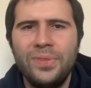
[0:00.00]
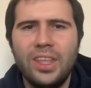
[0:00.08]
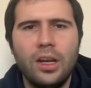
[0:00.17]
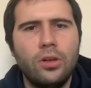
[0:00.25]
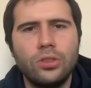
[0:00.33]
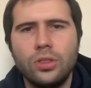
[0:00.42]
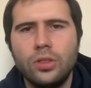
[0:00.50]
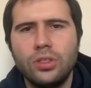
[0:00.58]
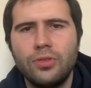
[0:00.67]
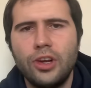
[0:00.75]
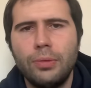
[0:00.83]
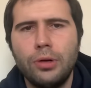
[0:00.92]
That also looks
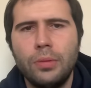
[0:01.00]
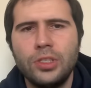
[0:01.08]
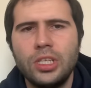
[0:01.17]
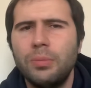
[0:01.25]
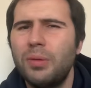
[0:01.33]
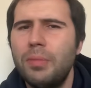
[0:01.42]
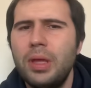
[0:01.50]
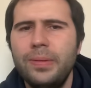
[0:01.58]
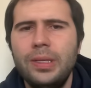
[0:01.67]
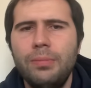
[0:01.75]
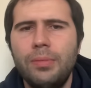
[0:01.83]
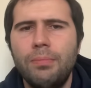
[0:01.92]
very promising, but
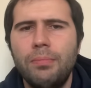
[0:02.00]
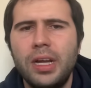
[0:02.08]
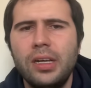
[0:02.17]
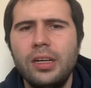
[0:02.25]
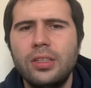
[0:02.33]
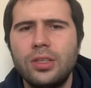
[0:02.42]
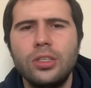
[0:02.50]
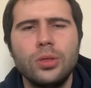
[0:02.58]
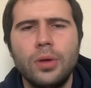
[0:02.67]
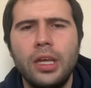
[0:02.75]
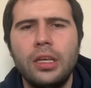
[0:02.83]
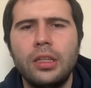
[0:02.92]
maybe my knight is also
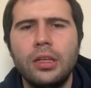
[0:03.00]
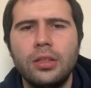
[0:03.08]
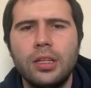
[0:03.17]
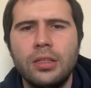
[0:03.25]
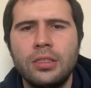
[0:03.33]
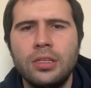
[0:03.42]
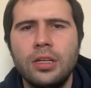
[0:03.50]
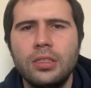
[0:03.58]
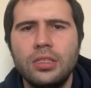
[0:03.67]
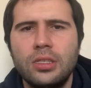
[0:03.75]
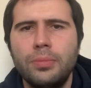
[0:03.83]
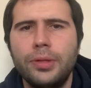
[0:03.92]
hanging there. That's not
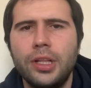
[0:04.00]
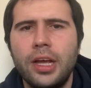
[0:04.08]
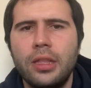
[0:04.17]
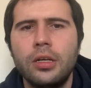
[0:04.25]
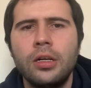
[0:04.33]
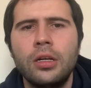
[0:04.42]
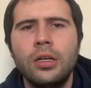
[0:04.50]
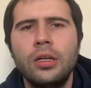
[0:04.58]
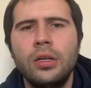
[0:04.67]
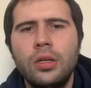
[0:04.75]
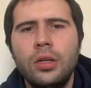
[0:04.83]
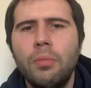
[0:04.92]
simple either.
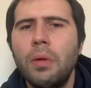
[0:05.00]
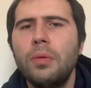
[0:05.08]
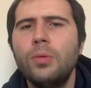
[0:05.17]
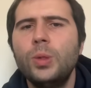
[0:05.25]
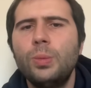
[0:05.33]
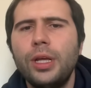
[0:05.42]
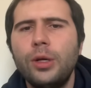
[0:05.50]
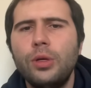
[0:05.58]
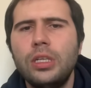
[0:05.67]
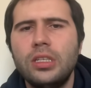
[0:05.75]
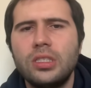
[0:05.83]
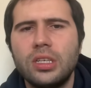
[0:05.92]
Maybe we would play
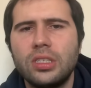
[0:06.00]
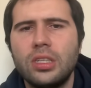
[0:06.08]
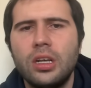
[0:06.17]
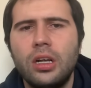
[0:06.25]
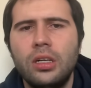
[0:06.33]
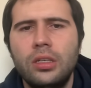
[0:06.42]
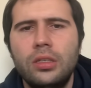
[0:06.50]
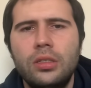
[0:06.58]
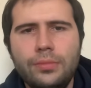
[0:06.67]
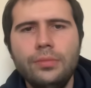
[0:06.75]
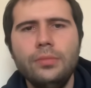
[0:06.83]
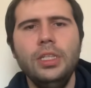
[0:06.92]
queen d6 there.
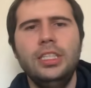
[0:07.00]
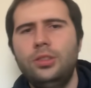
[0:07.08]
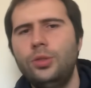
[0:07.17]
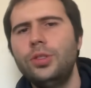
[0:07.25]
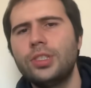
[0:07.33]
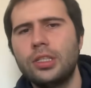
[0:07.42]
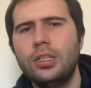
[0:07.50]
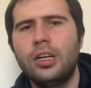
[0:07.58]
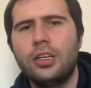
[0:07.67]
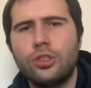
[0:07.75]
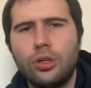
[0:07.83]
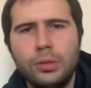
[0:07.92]
Dude is in a
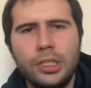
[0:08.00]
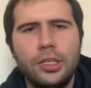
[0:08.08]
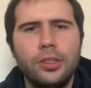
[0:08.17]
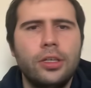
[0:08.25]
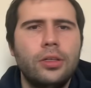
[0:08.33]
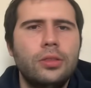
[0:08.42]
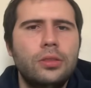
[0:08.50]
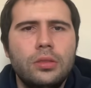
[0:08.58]
lot of trouble here, though.